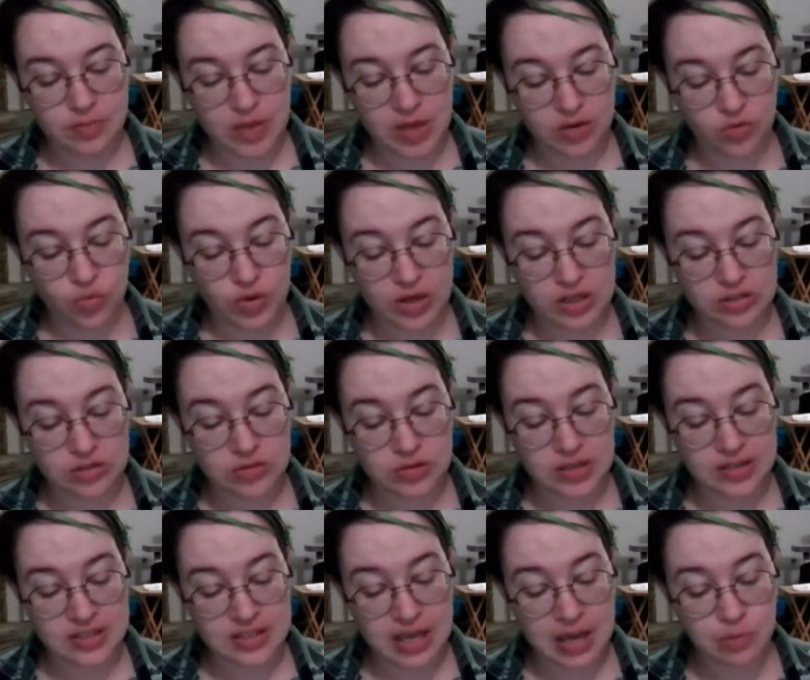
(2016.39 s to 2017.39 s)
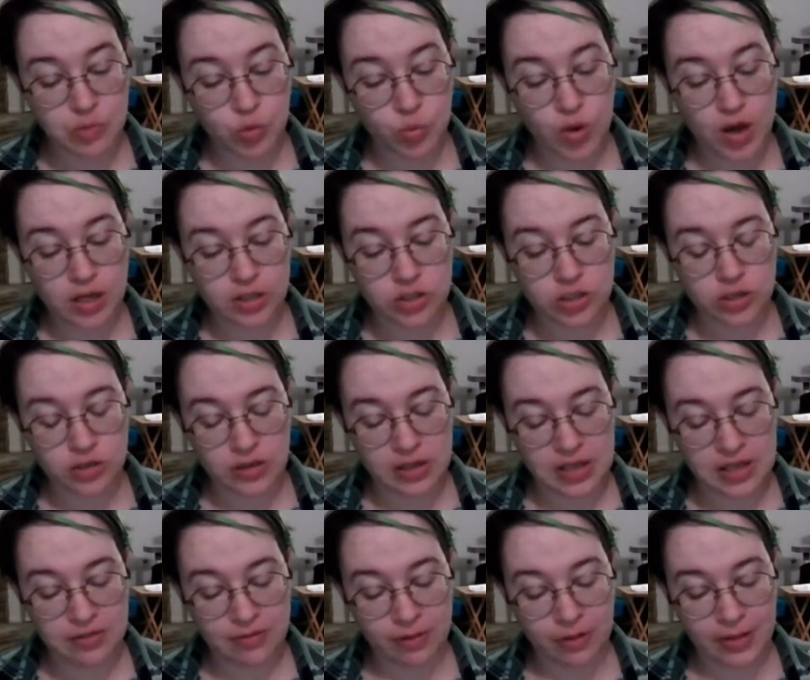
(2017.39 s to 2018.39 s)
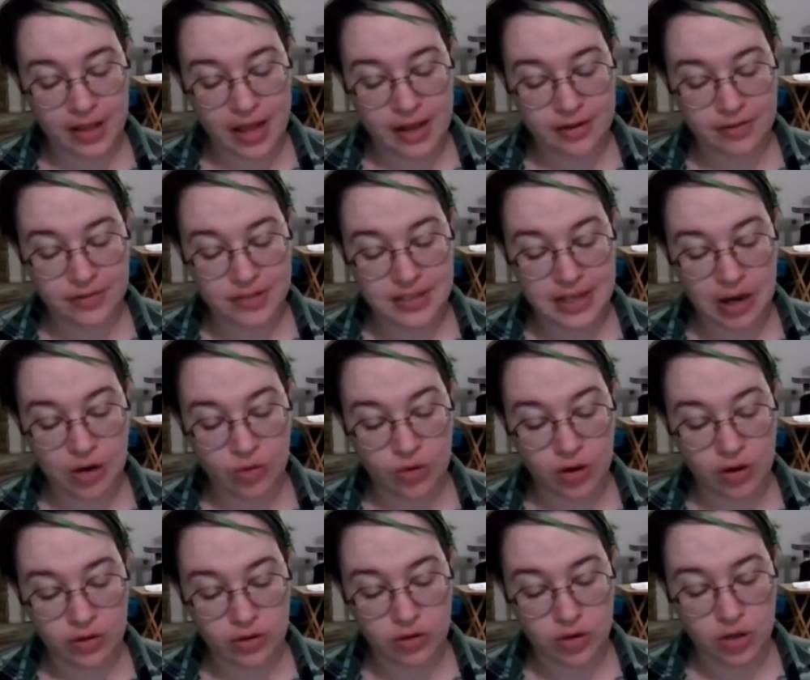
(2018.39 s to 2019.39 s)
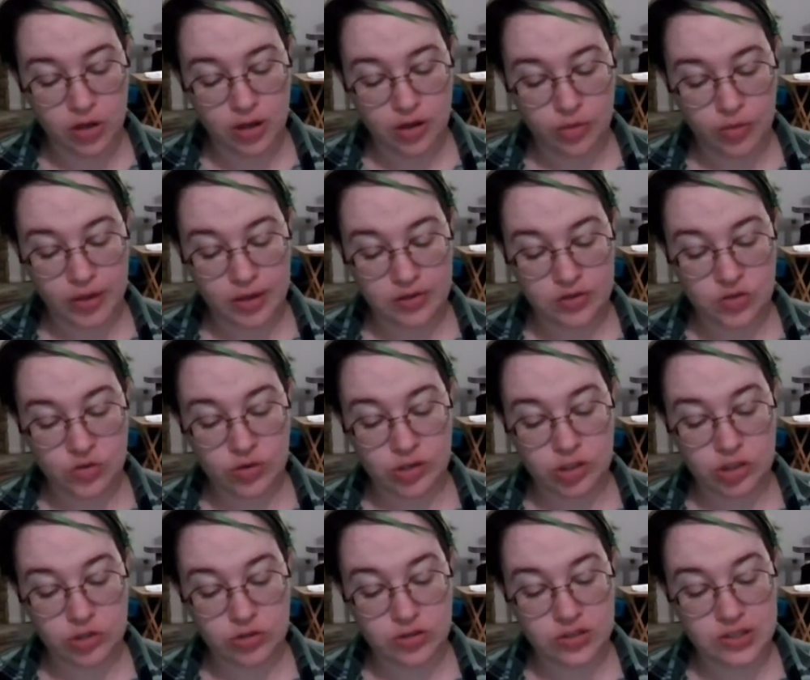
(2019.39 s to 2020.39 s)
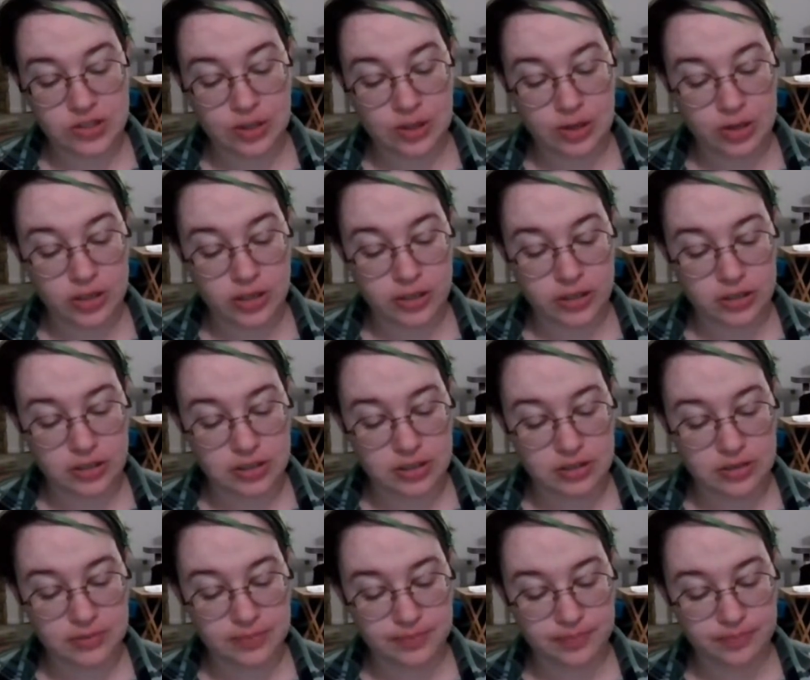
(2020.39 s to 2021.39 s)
men of Westerness kept watch on the evil land of Sauron, where his creatures still lurked.